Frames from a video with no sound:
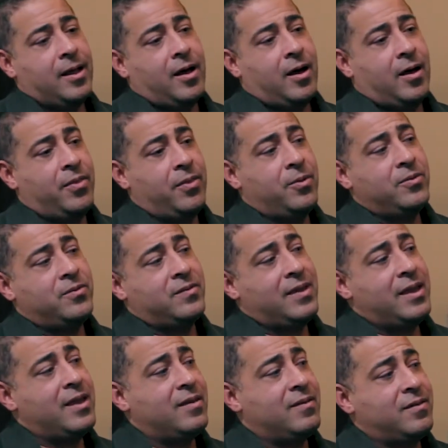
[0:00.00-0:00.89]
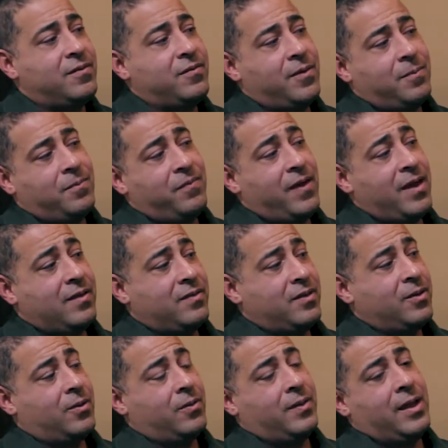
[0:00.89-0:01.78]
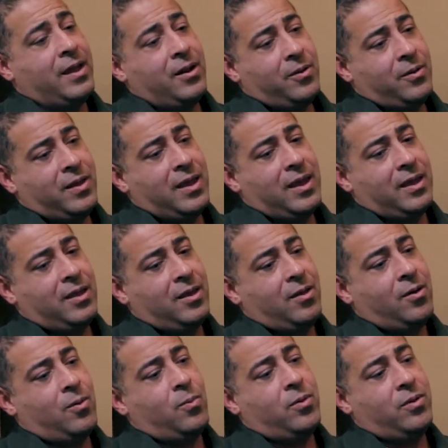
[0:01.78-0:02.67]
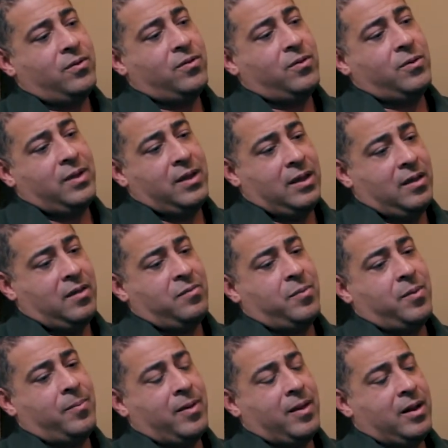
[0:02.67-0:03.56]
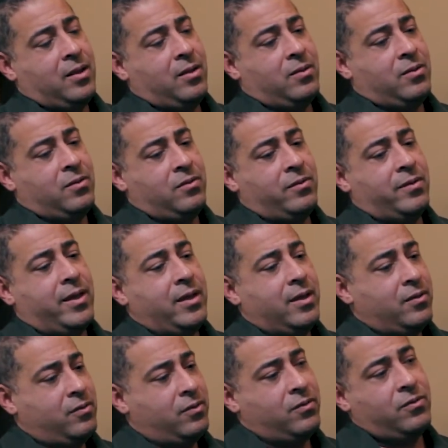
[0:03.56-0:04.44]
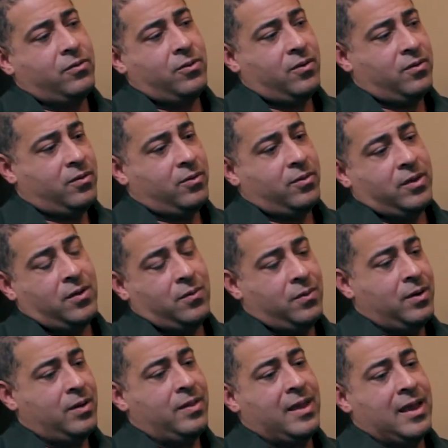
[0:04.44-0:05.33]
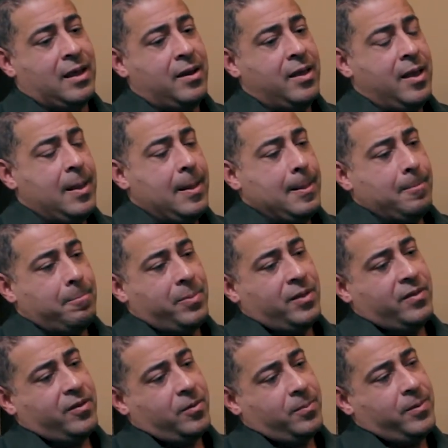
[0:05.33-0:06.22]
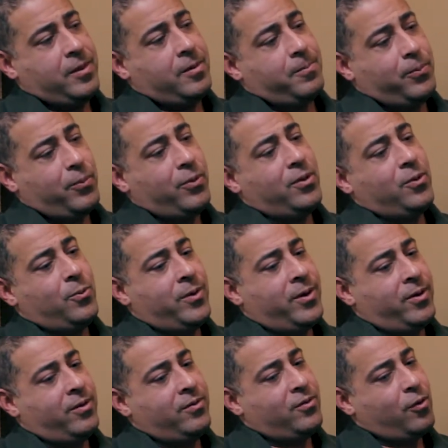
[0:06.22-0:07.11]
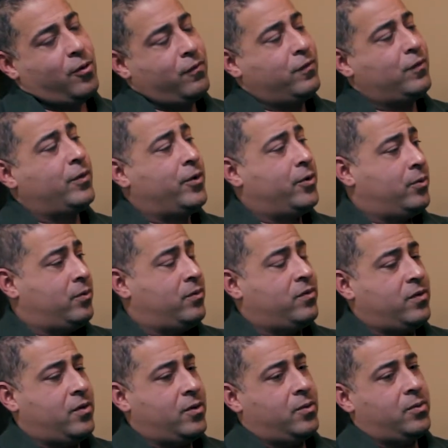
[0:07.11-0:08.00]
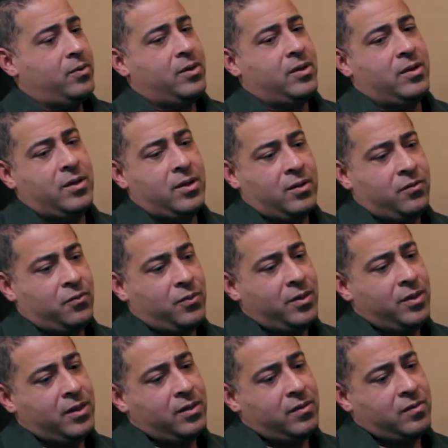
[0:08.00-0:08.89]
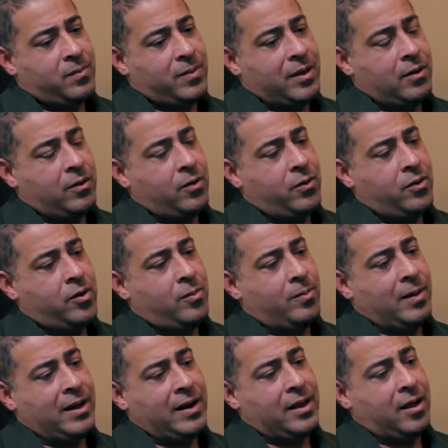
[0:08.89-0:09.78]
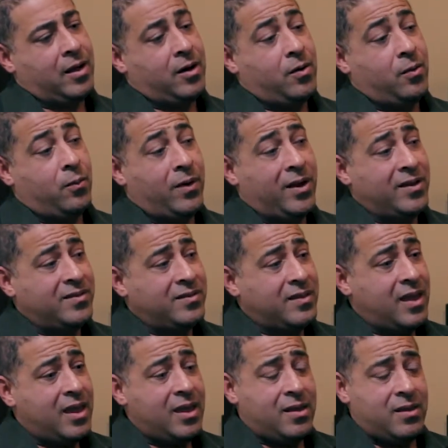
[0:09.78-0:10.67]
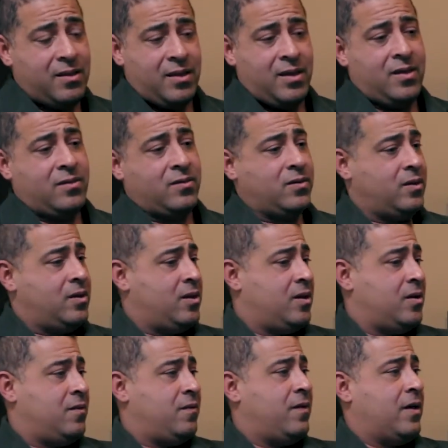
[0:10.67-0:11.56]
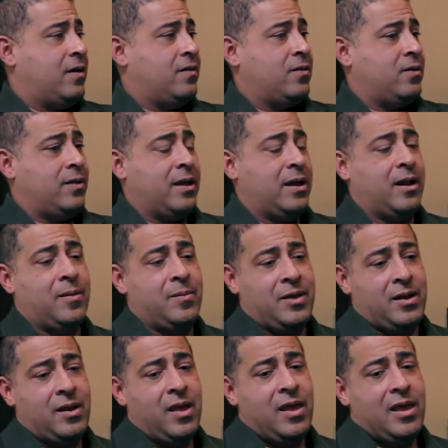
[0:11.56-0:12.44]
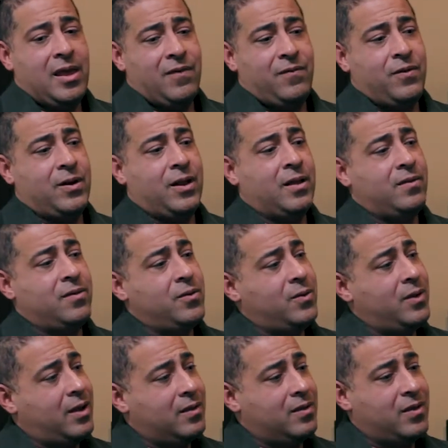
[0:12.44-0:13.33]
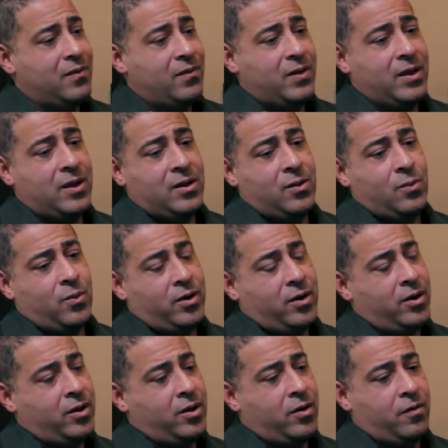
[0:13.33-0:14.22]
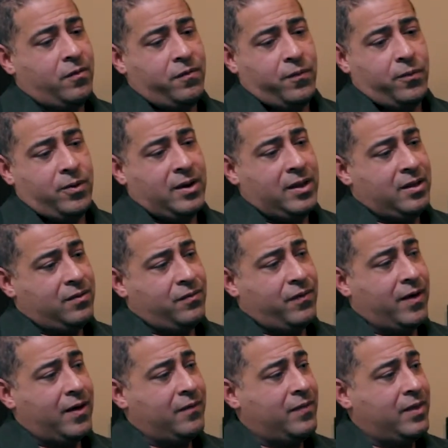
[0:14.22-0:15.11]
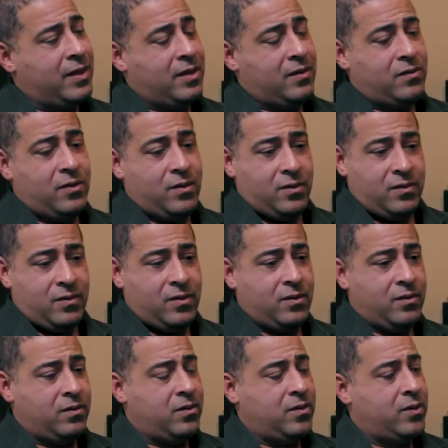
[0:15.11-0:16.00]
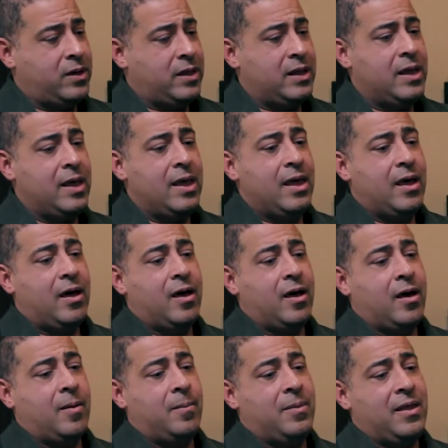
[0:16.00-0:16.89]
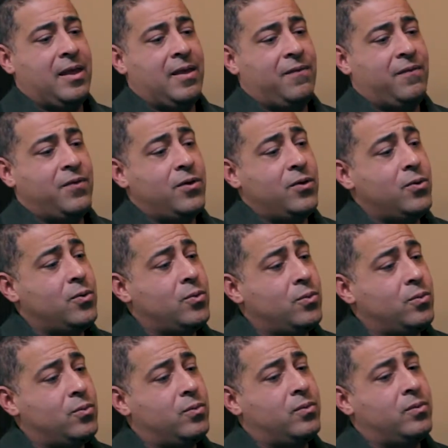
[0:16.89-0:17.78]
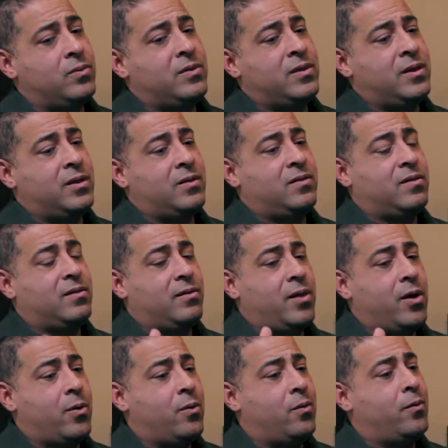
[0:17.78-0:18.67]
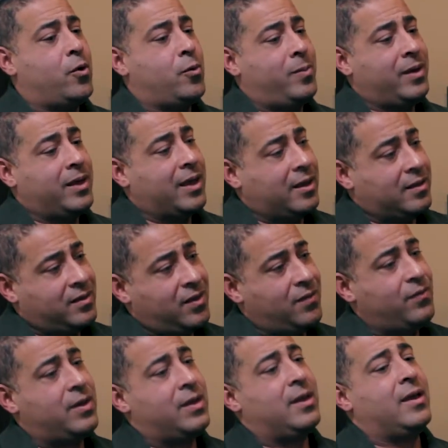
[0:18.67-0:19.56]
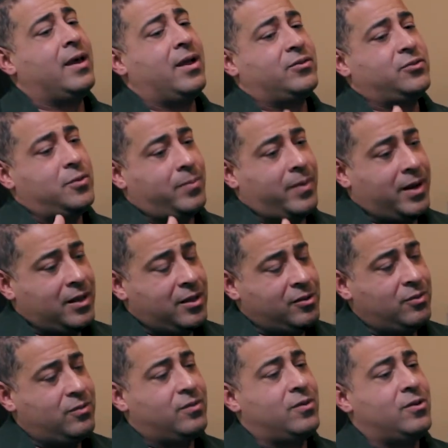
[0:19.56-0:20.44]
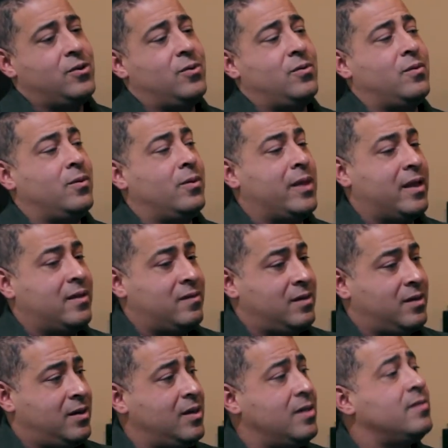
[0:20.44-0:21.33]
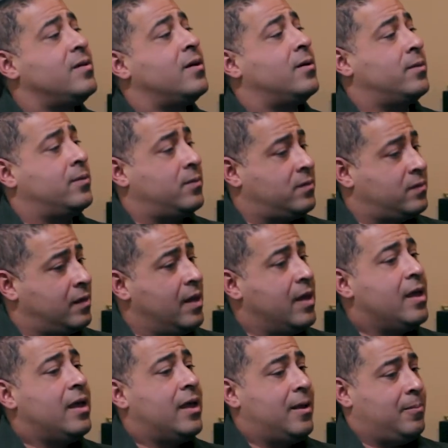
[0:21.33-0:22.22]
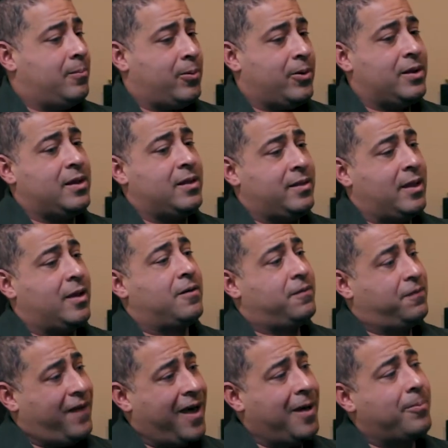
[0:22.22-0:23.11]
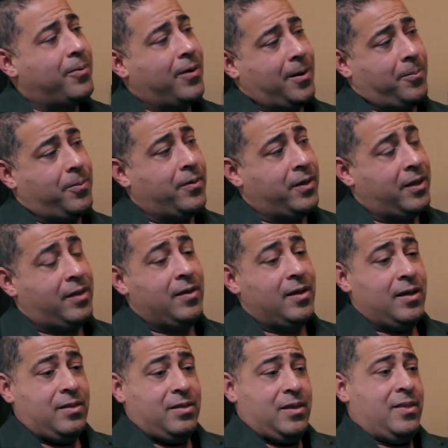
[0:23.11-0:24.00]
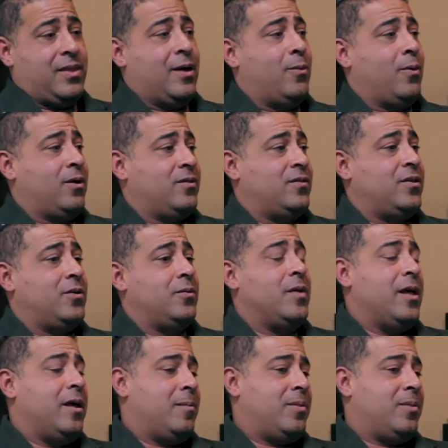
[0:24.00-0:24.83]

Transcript: On those days, if I'm fasting all night, okay, I can go 1-2 days. My body will use glycogen stores. It'll get rid of that. But there'll be a point where it's overload. So it really is about knowing your body. On a rest day, easily you can fast all night. I mean, if you're not doing activity and you wanted to go 4 days, 5 days, you could still do it. If you did slow aerobic activity and got your body used to utilizing ketones and breaking down fat properly, then that works too.